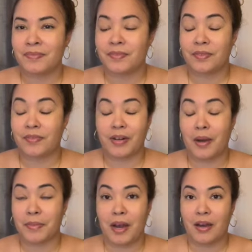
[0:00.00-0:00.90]

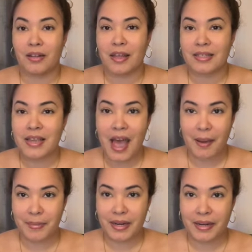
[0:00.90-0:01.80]
phenomenon that's
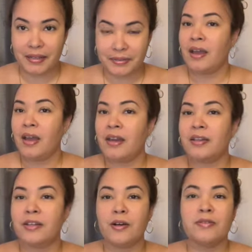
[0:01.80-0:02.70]
happening. And
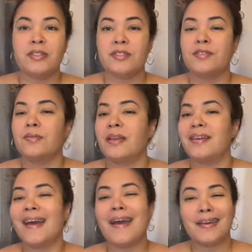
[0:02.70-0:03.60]
it goes into
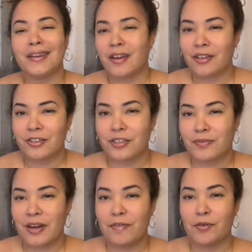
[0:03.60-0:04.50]
like any other
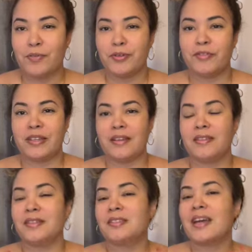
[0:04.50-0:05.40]
survival movie,
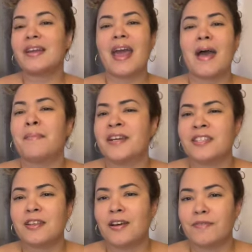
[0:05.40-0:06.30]
the
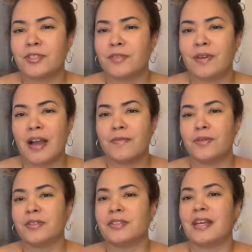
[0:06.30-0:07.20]
dynamics of
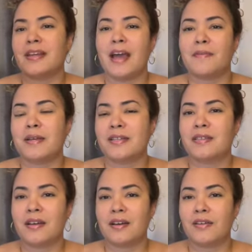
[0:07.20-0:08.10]
survival, the dynamics
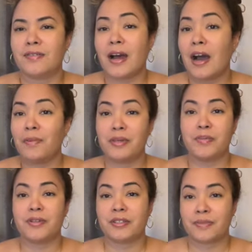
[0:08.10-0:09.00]
of how
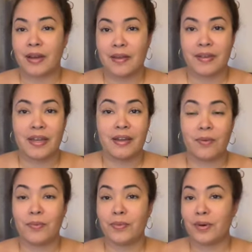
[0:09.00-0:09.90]
people are surviving,
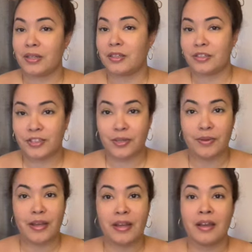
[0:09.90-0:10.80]
what they're
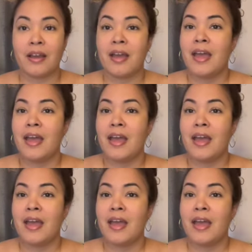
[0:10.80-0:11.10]
doing